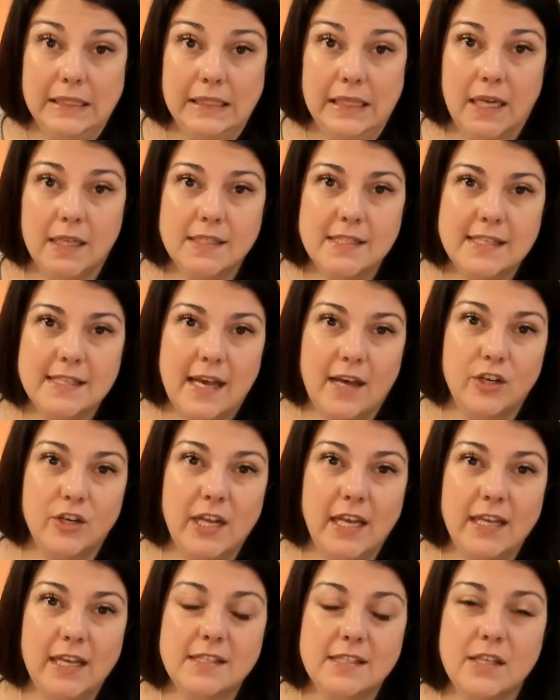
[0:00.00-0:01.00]
on
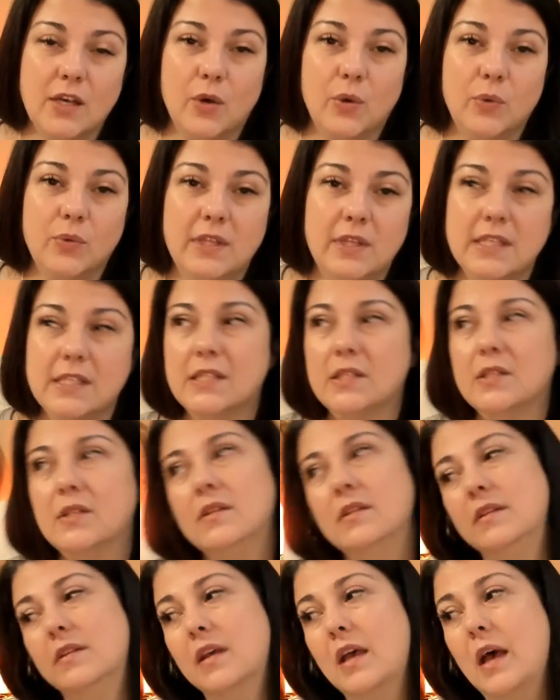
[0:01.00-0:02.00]
Saturday. So this
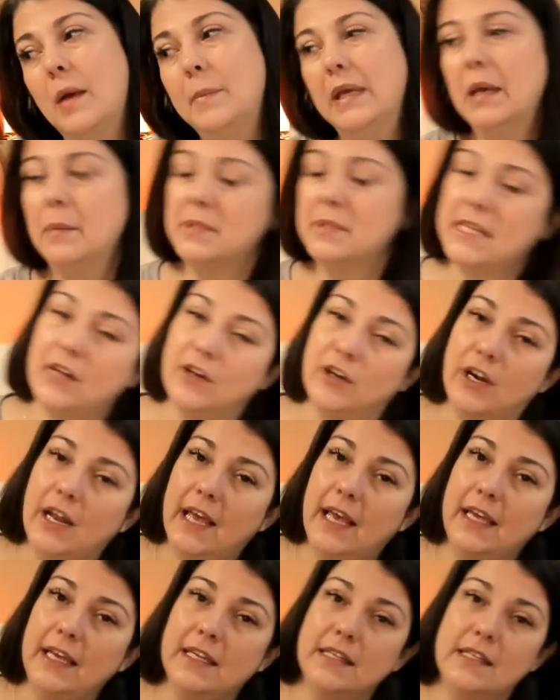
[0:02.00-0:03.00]
coming up
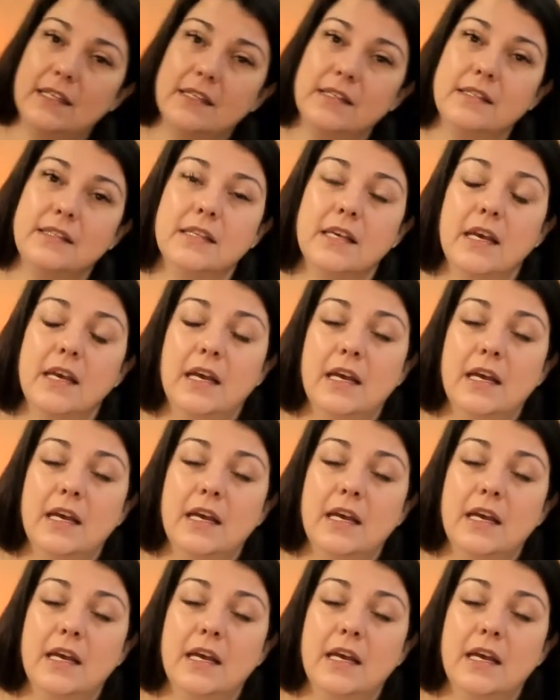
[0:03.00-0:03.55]
Saturday is